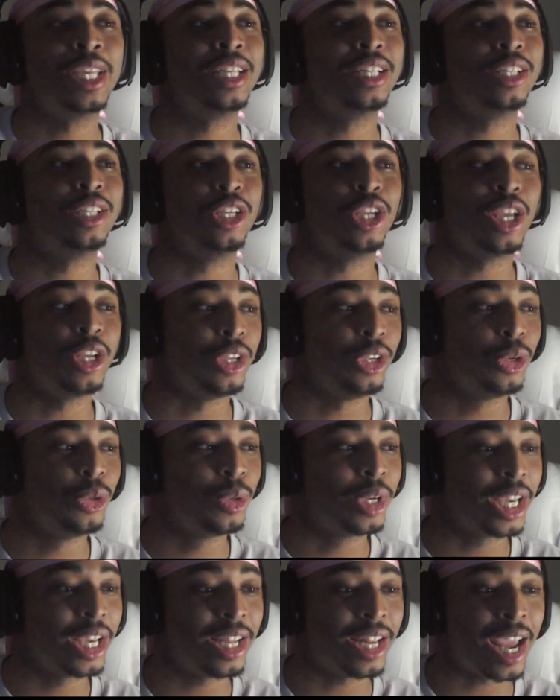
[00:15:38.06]
mean,
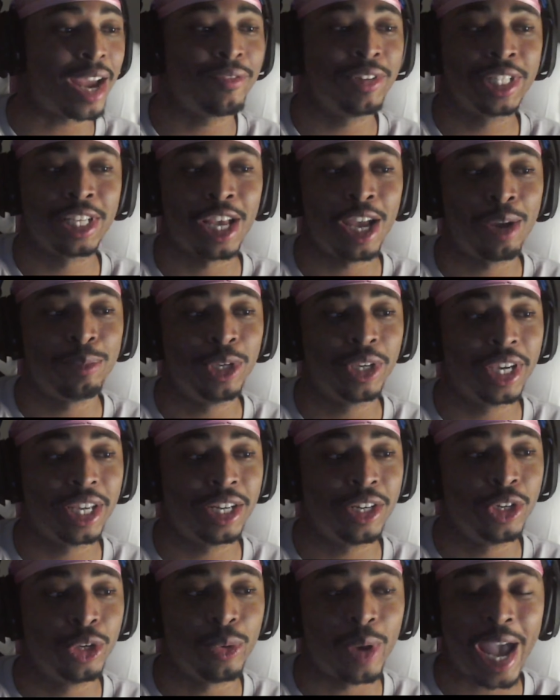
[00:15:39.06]
you get every time you
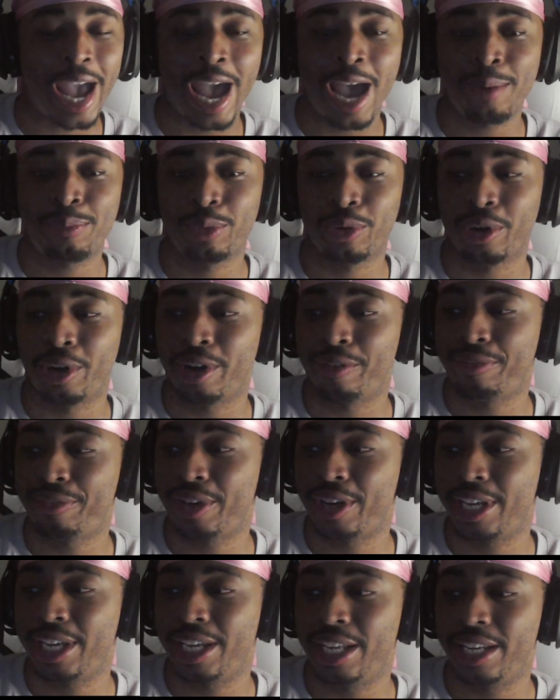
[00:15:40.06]
get a new app or a
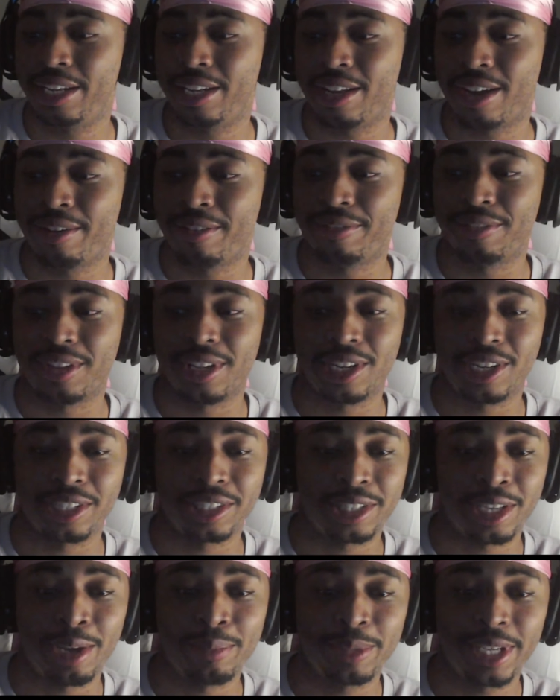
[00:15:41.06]
fucking uh,
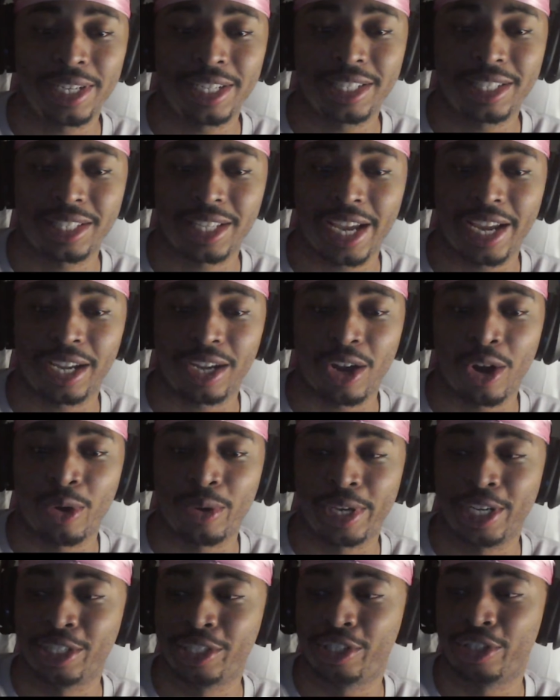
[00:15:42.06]
or something, it's like,
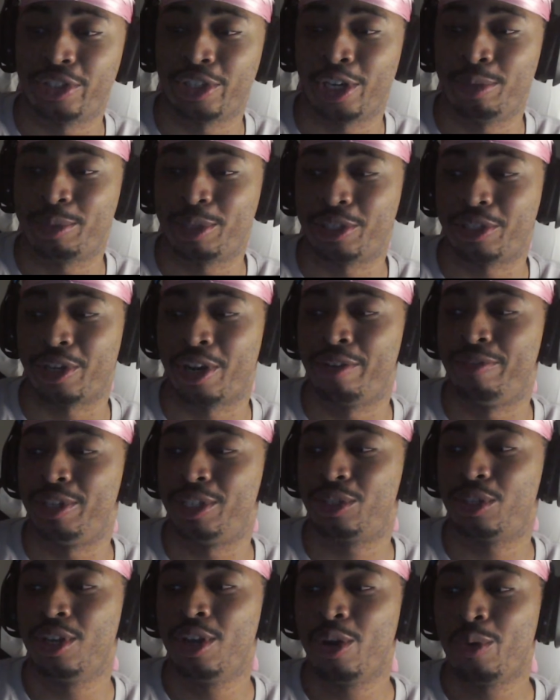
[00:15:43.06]
oh, here's the terms of
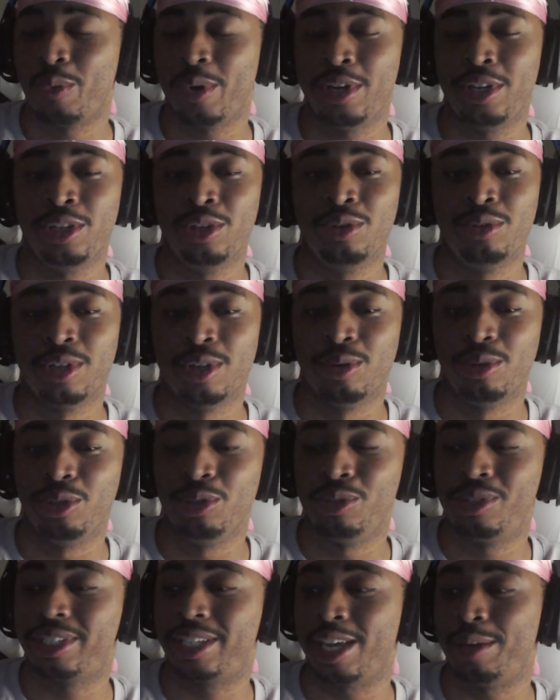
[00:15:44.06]
service. What do you do?
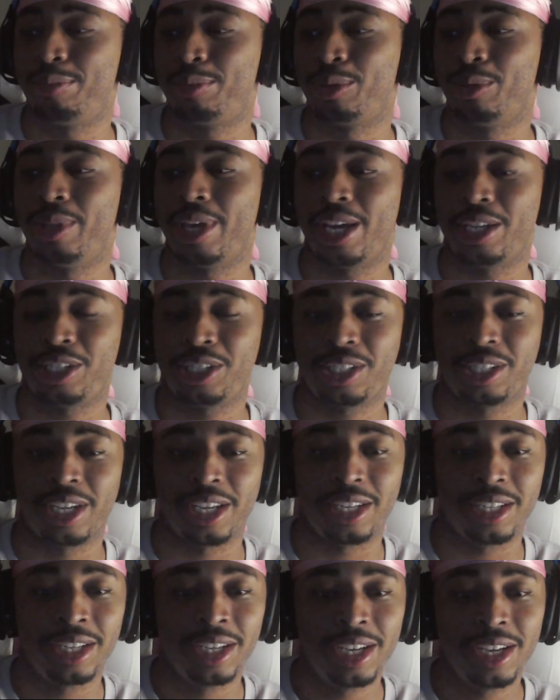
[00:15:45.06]
You skip through that
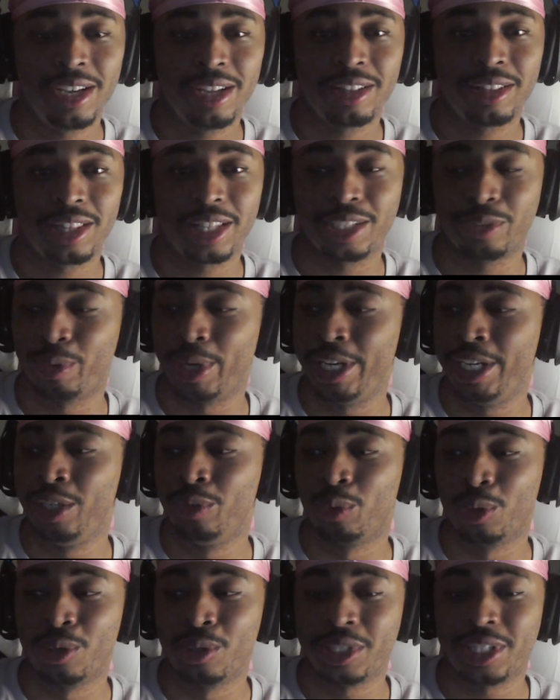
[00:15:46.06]
shit. Like,
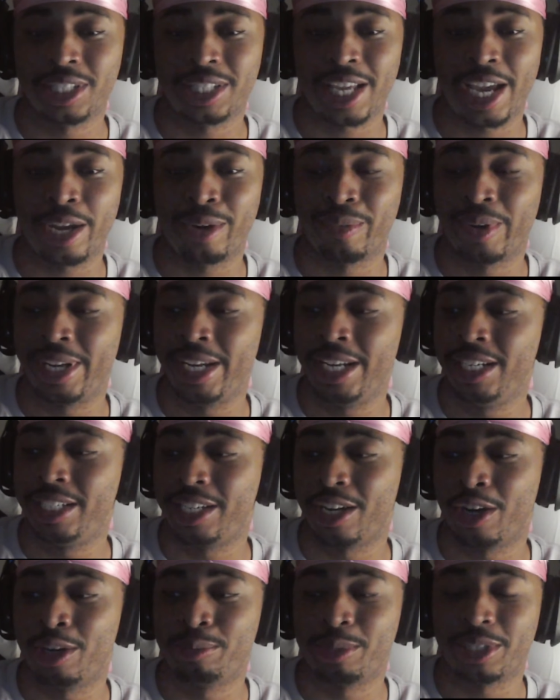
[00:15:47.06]
reading yeah. rules is like reading
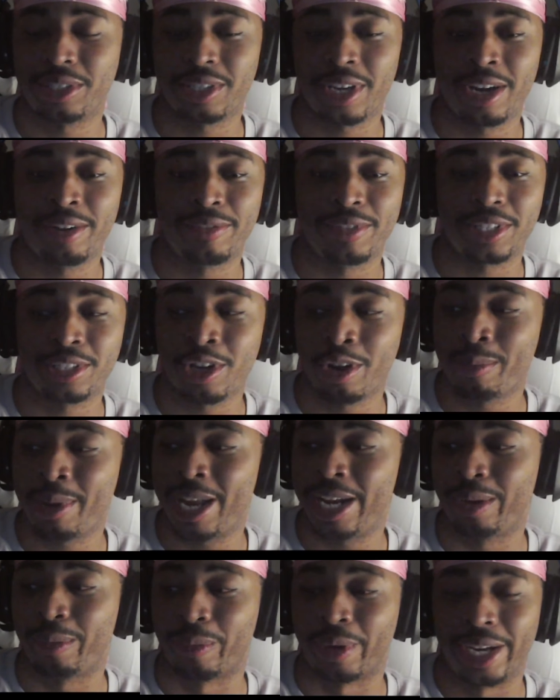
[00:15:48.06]
terms of service.
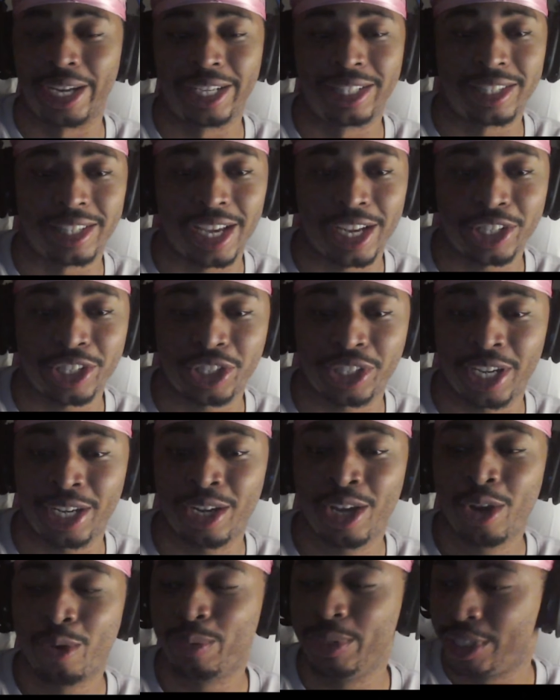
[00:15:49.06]
Nobody reads that shit.
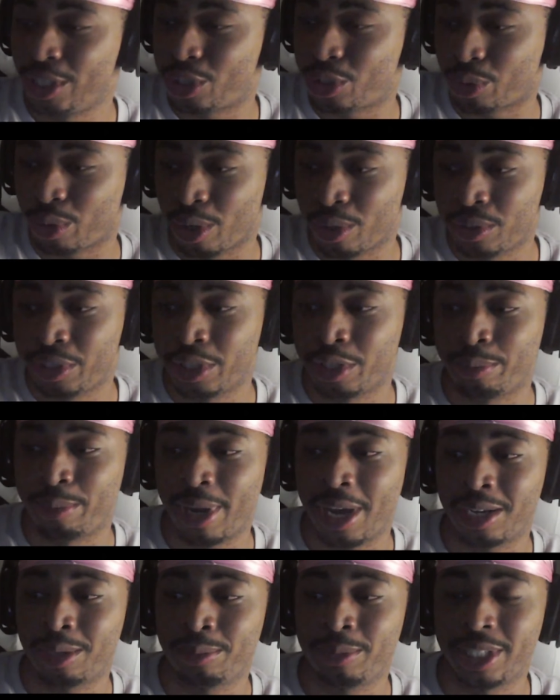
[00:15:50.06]
We just scroll to the
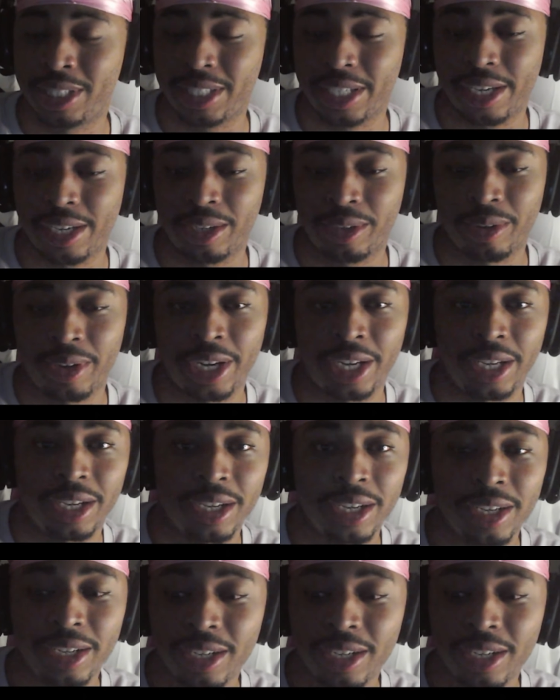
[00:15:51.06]
bottom and say agree.